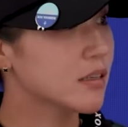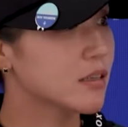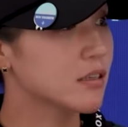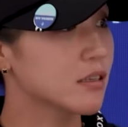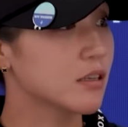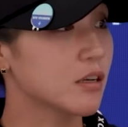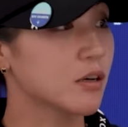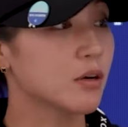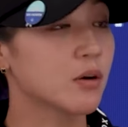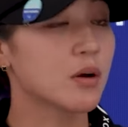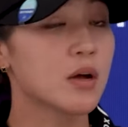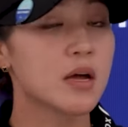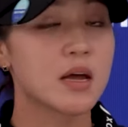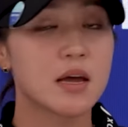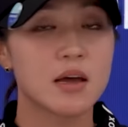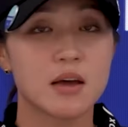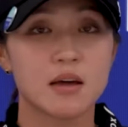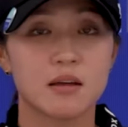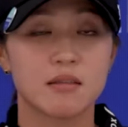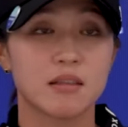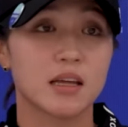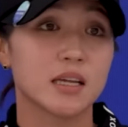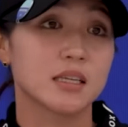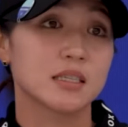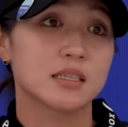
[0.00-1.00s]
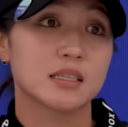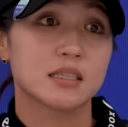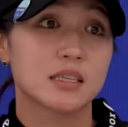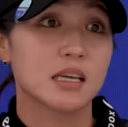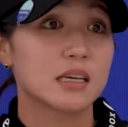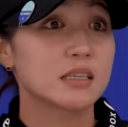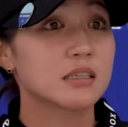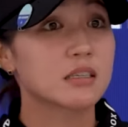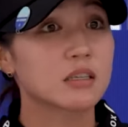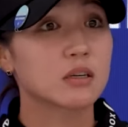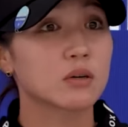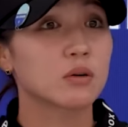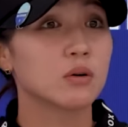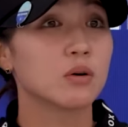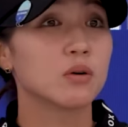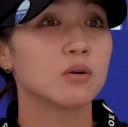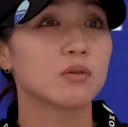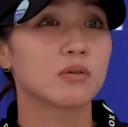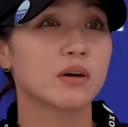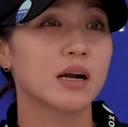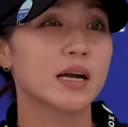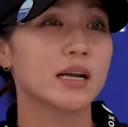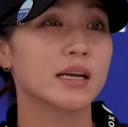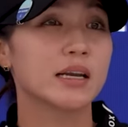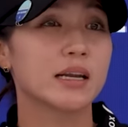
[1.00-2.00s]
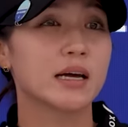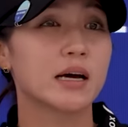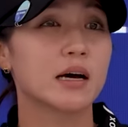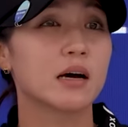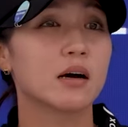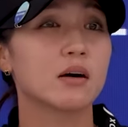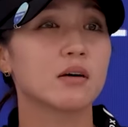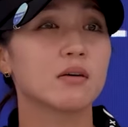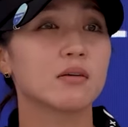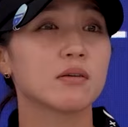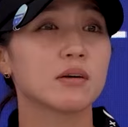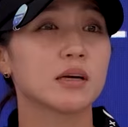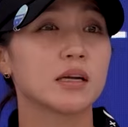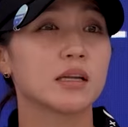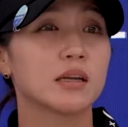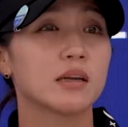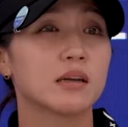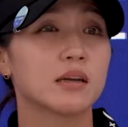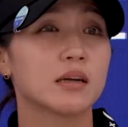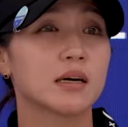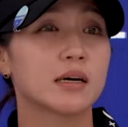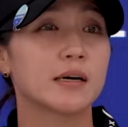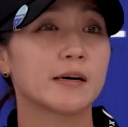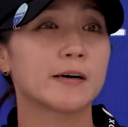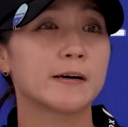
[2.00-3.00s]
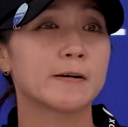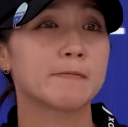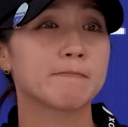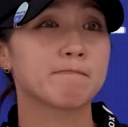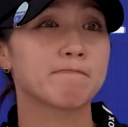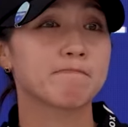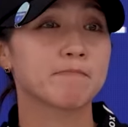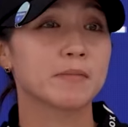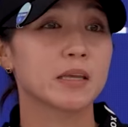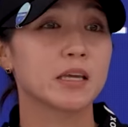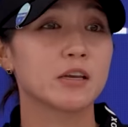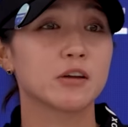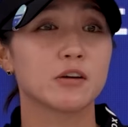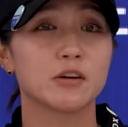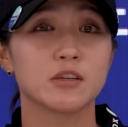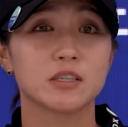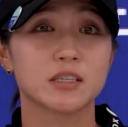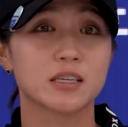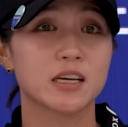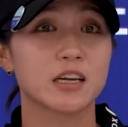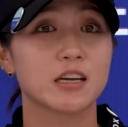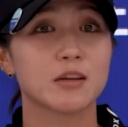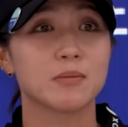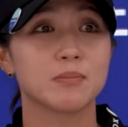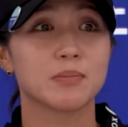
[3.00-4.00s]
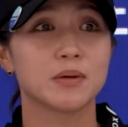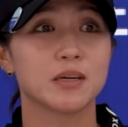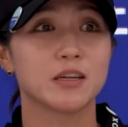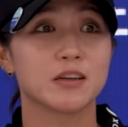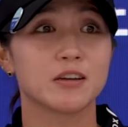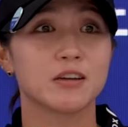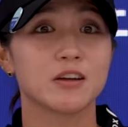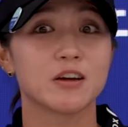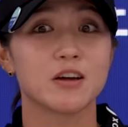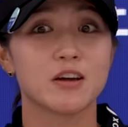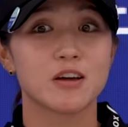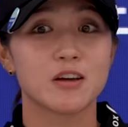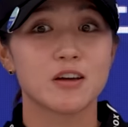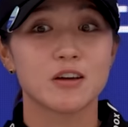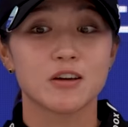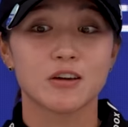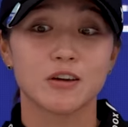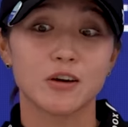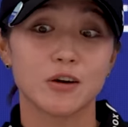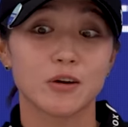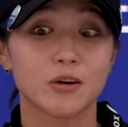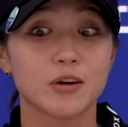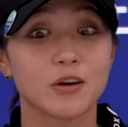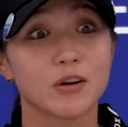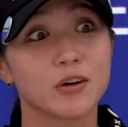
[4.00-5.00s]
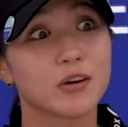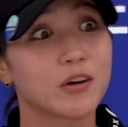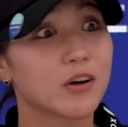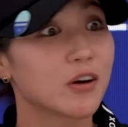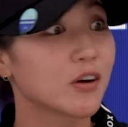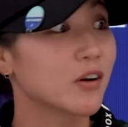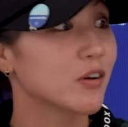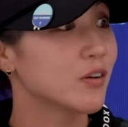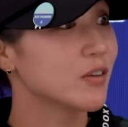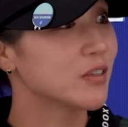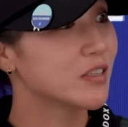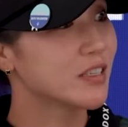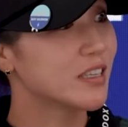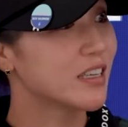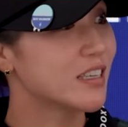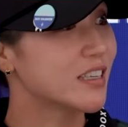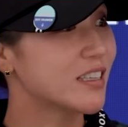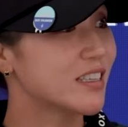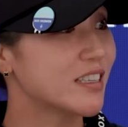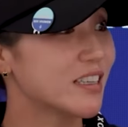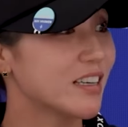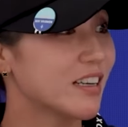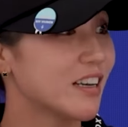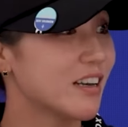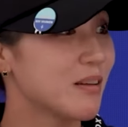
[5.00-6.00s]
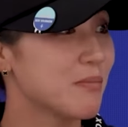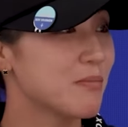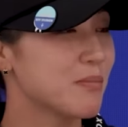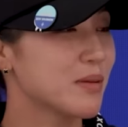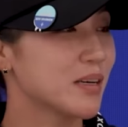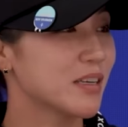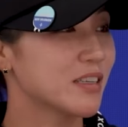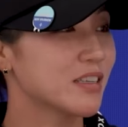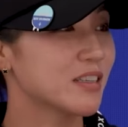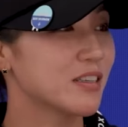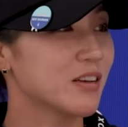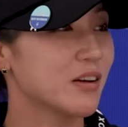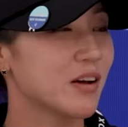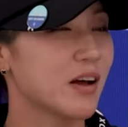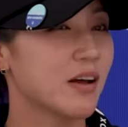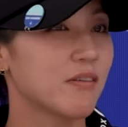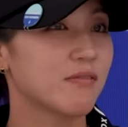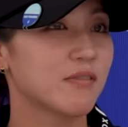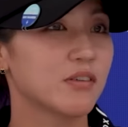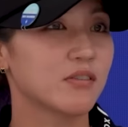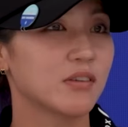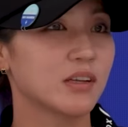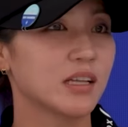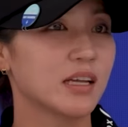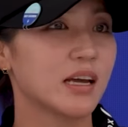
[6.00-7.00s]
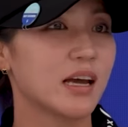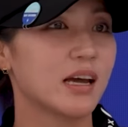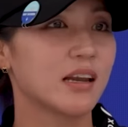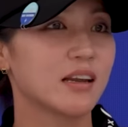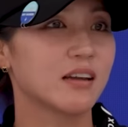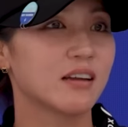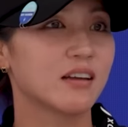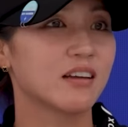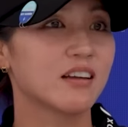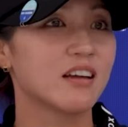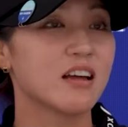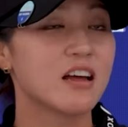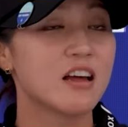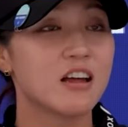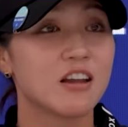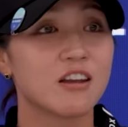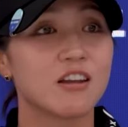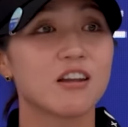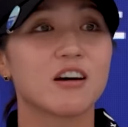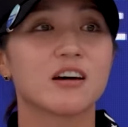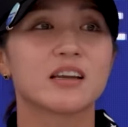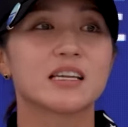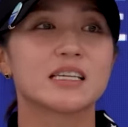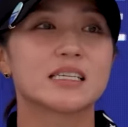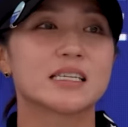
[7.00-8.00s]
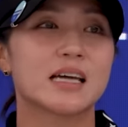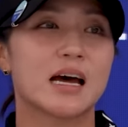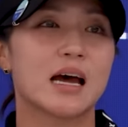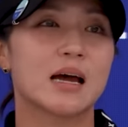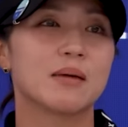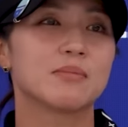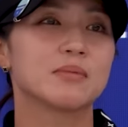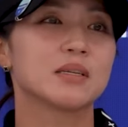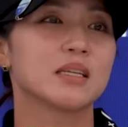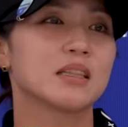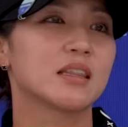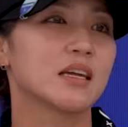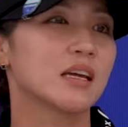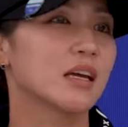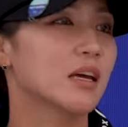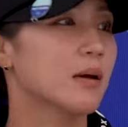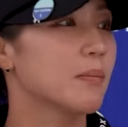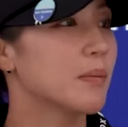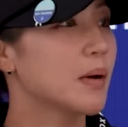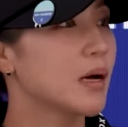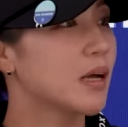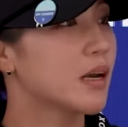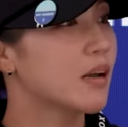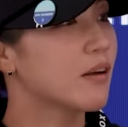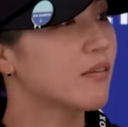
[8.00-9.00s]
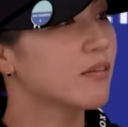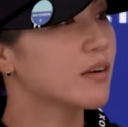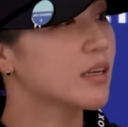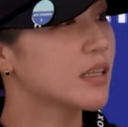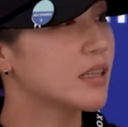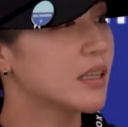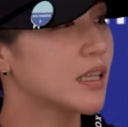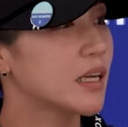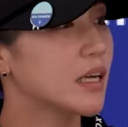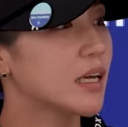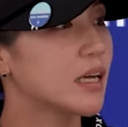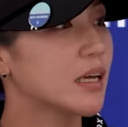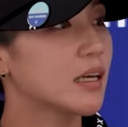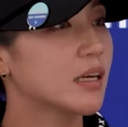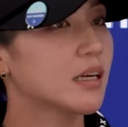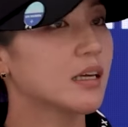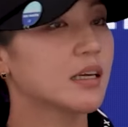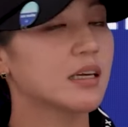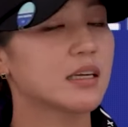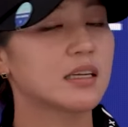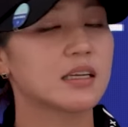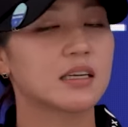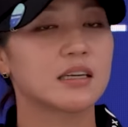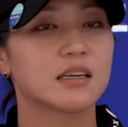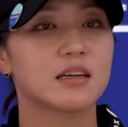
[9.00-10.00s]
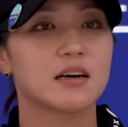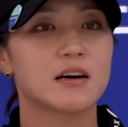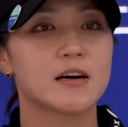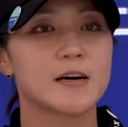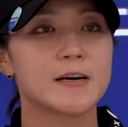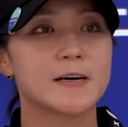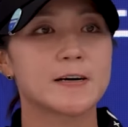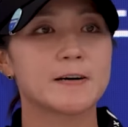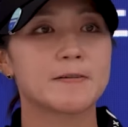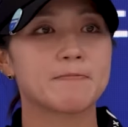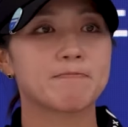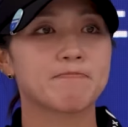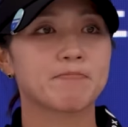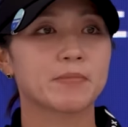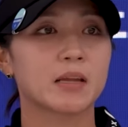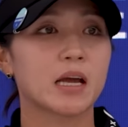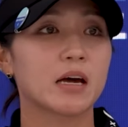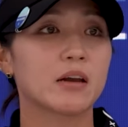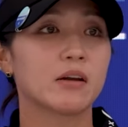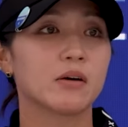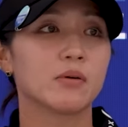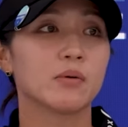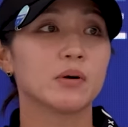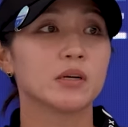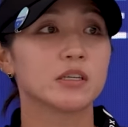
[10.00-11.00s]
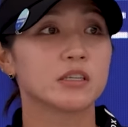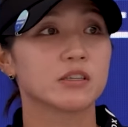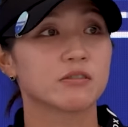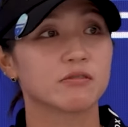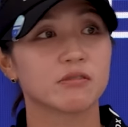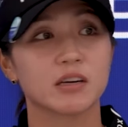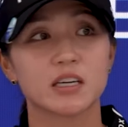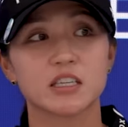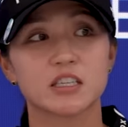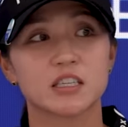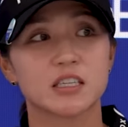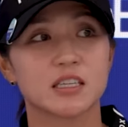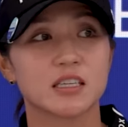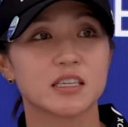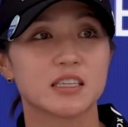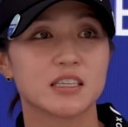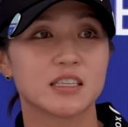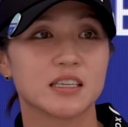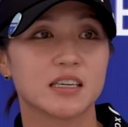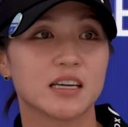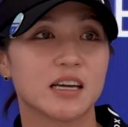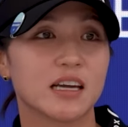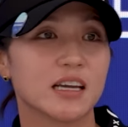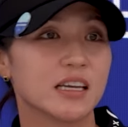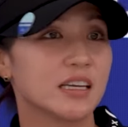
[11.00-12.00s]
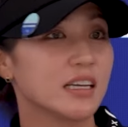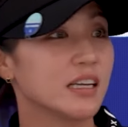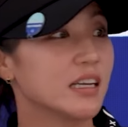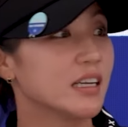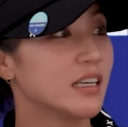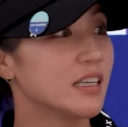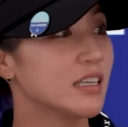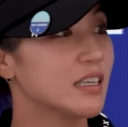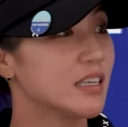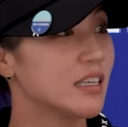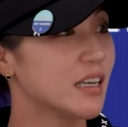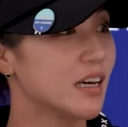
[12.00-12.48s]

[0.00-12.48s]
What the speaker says: So that's the goal right now, and you know, it's kind of been go since the Olympics, so I haven't really had a lot of time to think about everything, and I don't want to rush into any